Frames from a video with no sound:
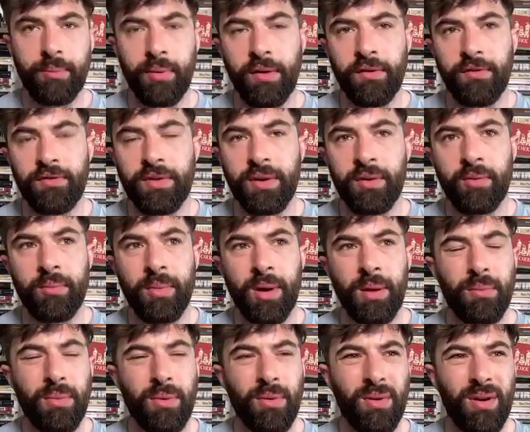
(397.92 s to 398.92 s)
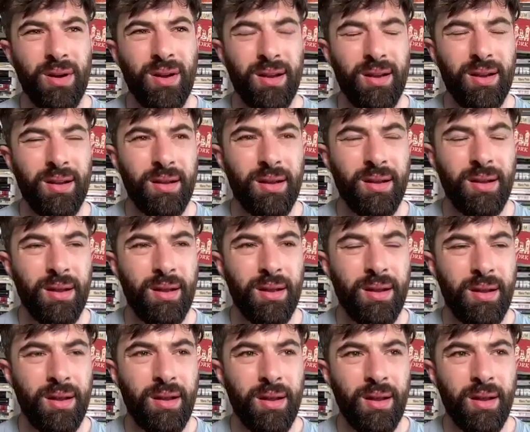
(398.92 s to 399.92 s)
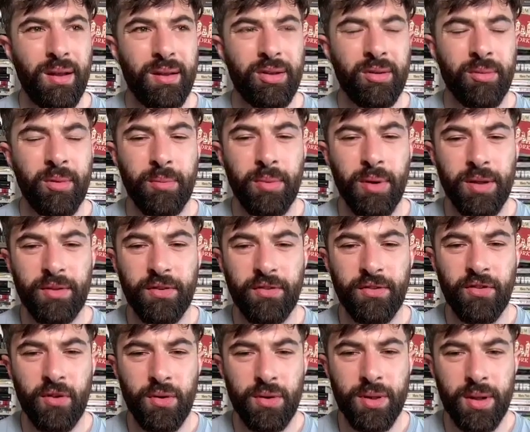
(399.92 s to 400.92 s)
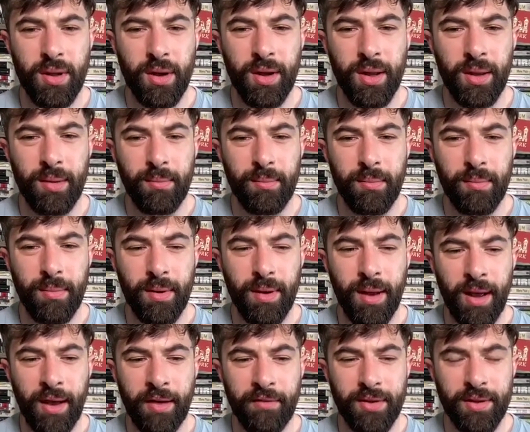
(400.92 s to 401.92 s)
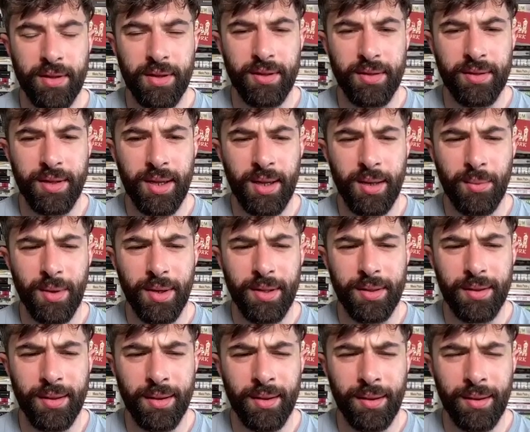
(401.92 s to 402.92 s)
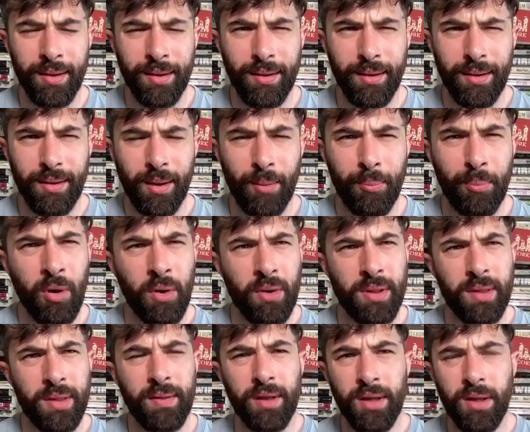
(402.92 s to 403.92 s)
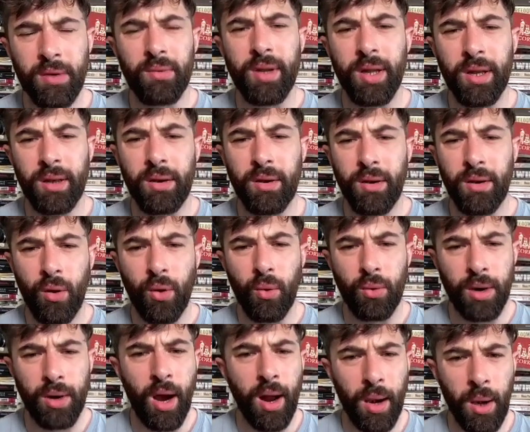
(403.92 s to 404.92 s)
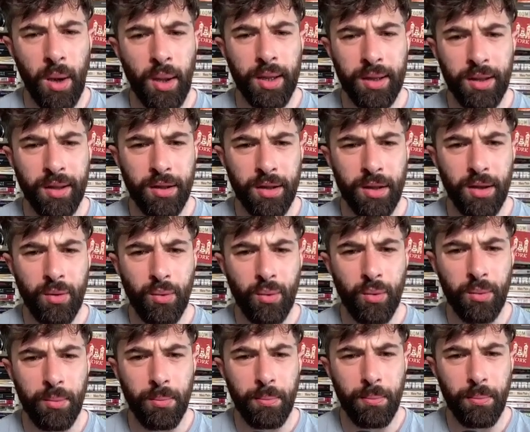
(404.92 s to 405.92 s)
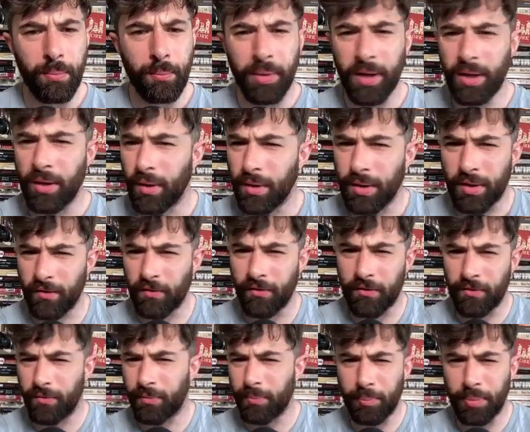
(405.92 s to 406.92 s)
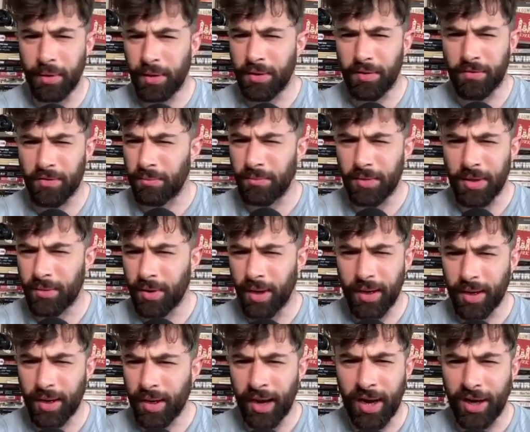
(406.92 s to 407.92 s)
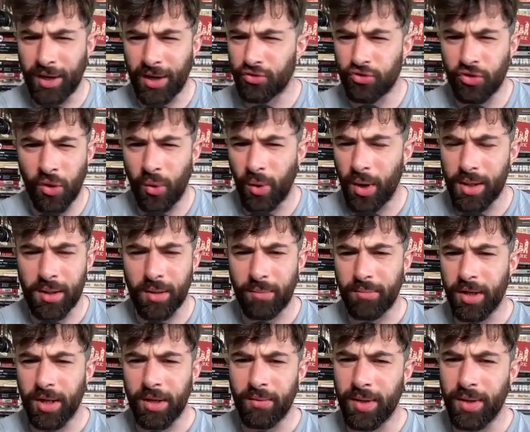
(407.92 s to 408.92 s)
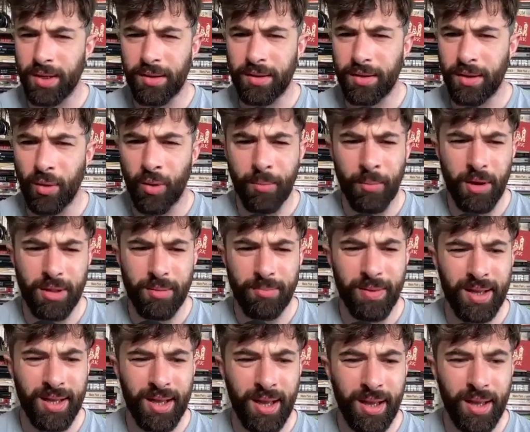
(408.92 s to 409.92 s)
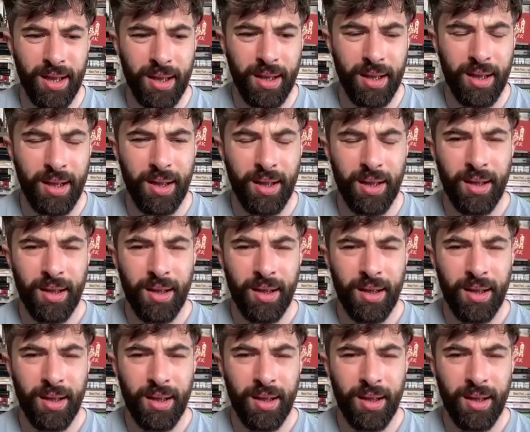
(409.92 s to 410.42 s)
above, do you remember like the first time having to deal with a person that you didn't know not liking you because of something you kind of can't control and something you didn't do? It must be an